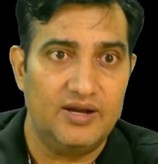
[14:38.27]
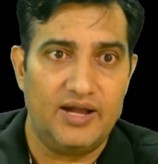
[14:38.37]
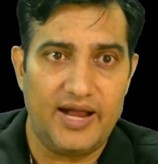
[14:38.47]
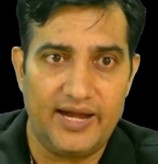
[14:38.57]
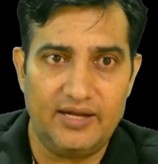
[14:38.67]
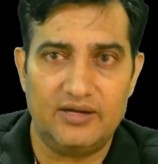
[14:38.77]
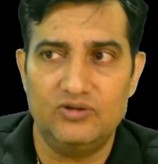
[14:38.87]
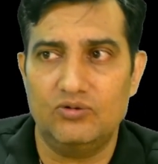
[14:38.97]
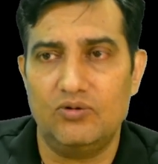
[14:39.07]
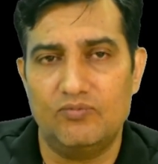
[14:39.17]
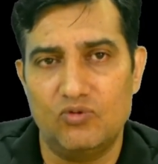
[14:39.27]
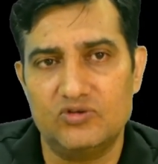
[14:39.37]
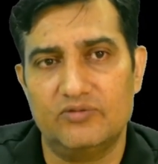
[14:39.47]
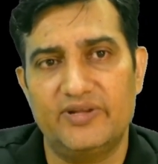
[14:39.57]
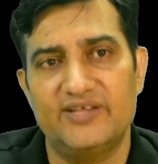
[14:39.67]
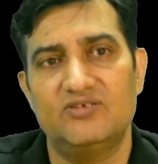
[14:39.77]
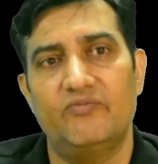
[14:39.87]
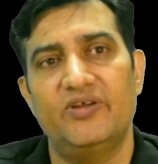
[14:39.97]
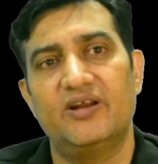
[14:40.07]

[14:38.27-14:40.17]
and most of the ransomware